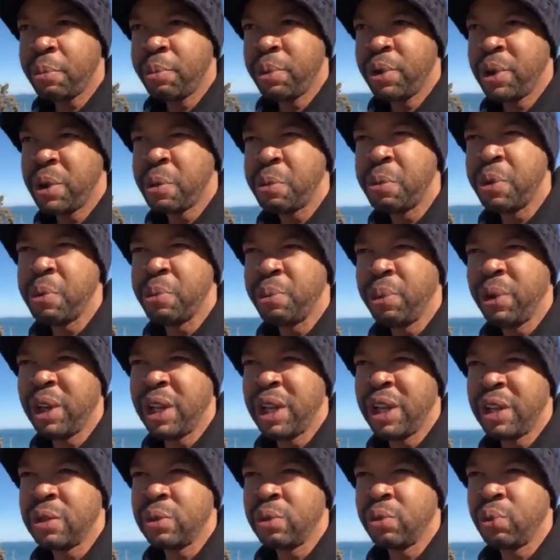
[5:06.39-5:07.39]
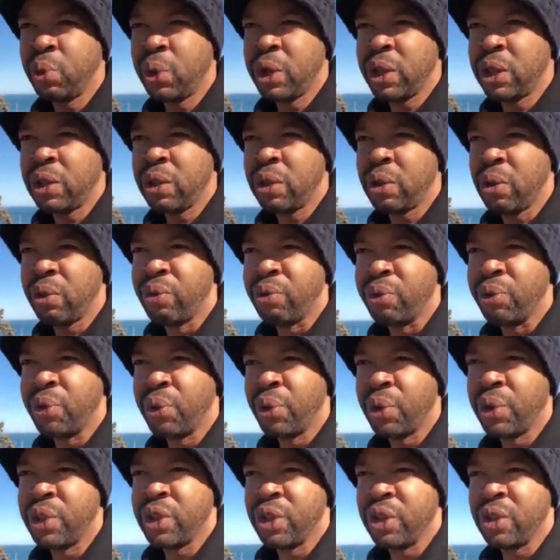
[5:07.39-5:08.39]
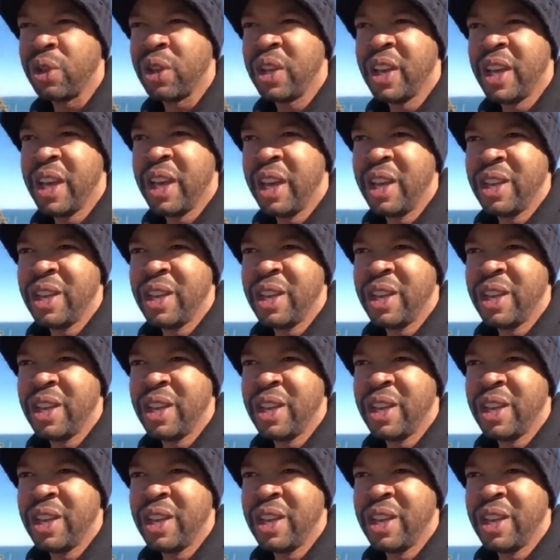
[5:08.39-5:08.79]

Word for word: to put them in place with you and for you,